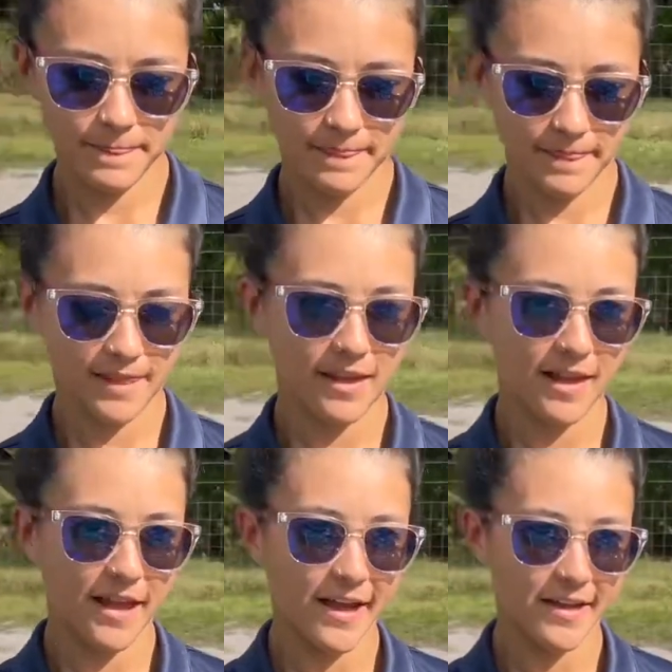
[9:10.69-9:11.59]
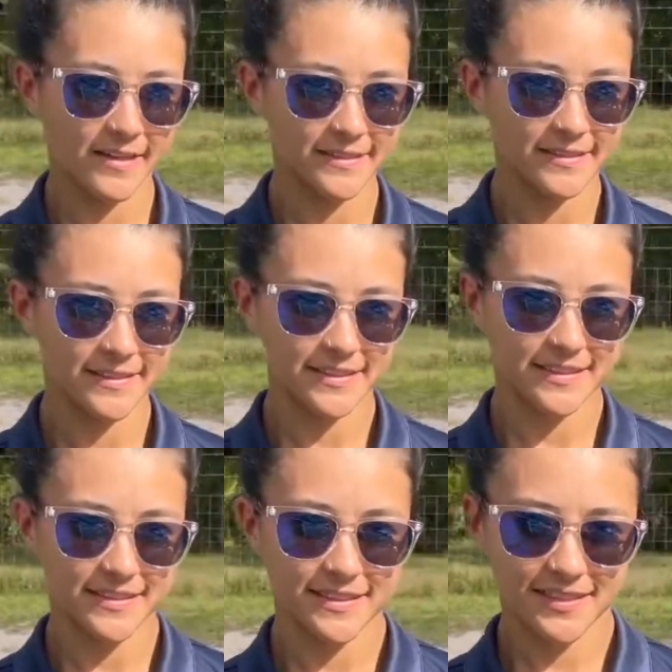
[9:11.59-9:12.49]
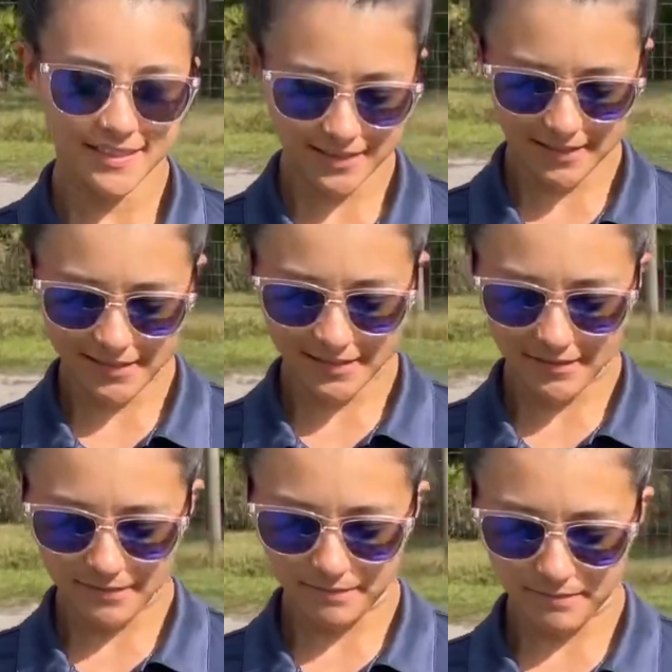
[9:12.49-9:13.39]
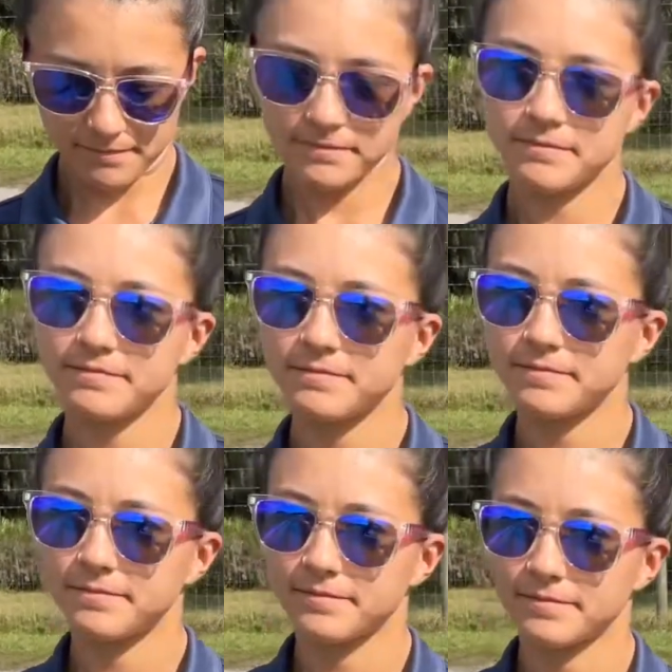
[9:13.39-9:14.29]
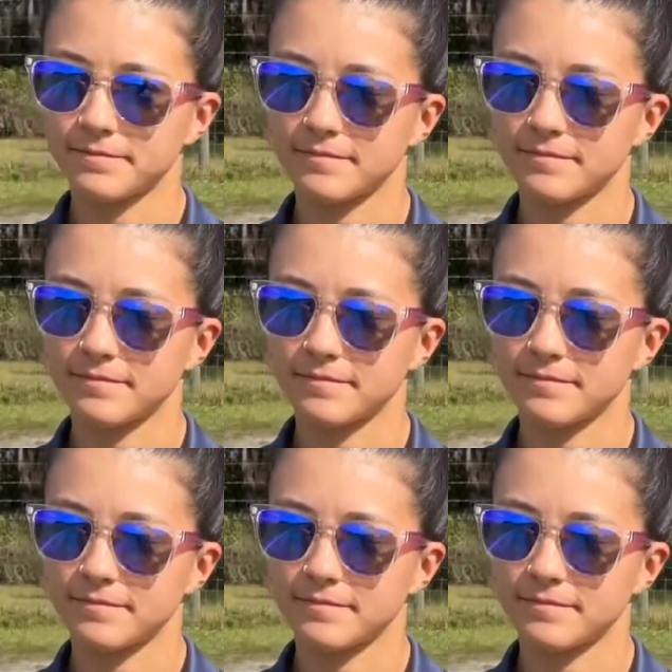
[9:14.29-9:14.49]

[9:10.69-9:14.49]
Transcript: in the future, does Honeyside Farms